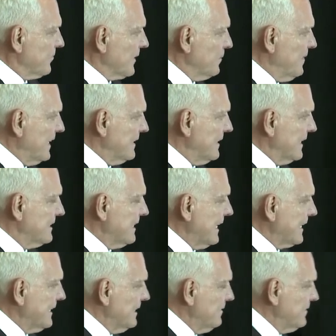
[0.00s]
met an
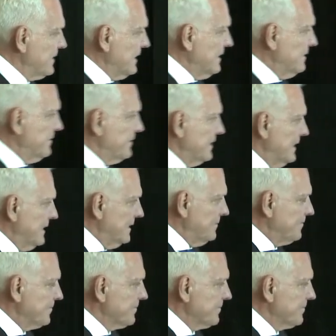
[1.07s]
executive of